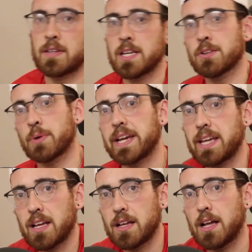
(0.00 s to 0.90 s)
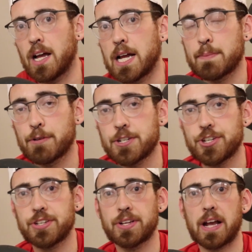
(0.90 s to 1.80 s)
Either way, I
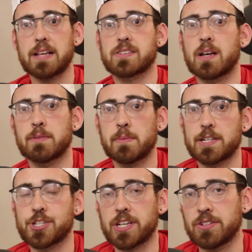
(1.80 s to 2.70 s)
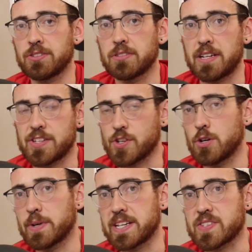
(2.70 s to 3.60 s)
appreciate you guys coming to my channel, as
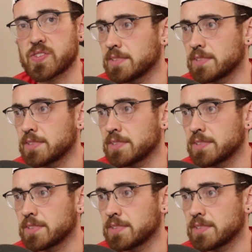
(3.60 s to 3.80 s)
always.